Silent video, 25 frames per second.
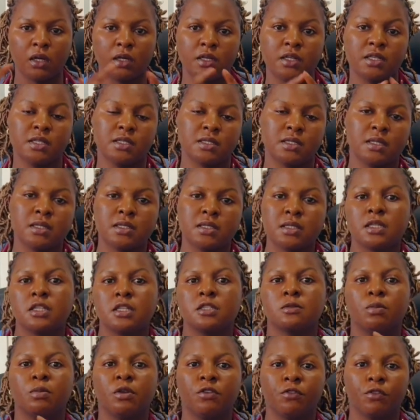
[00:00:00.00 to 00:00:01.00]

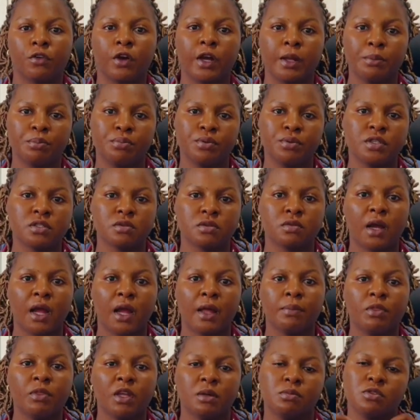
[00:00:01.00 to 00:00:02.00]
diseases before I
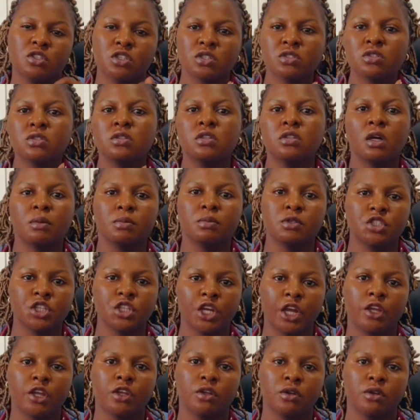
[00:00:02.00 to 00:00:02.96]
prescribe them, just to double check.